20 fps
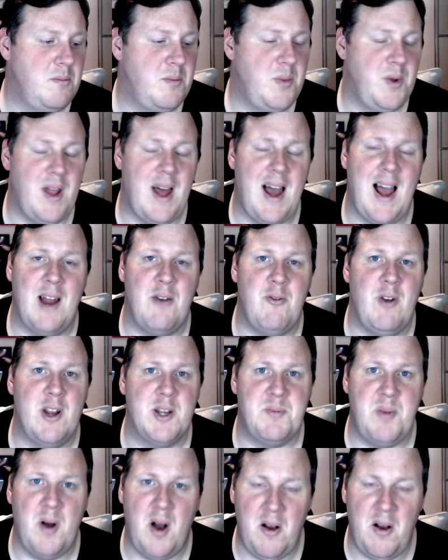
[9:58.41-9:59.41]
but the high
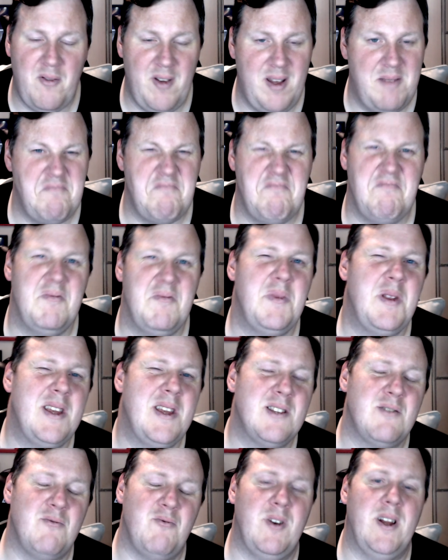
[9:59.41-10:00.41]
res part of it
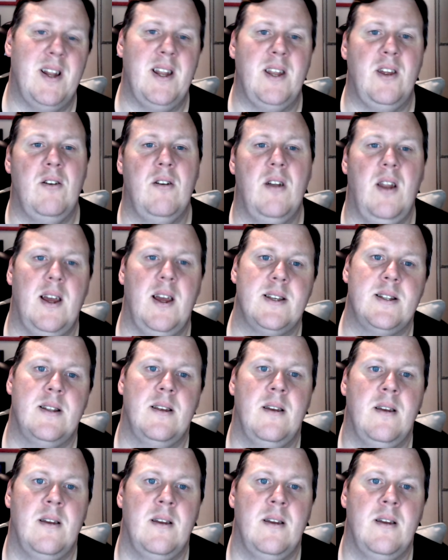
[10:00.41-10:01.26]
isn't really utilised.